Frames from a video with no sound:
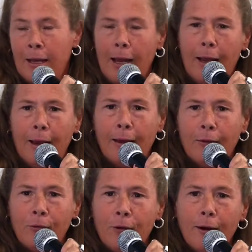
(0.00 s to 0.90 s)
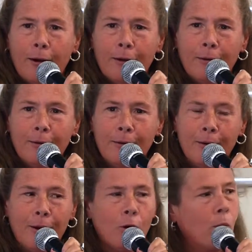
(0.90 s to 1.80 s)
And uh,
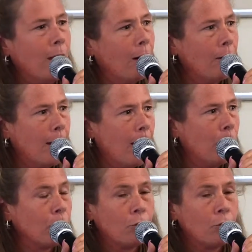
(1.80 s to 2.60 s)
here we are now.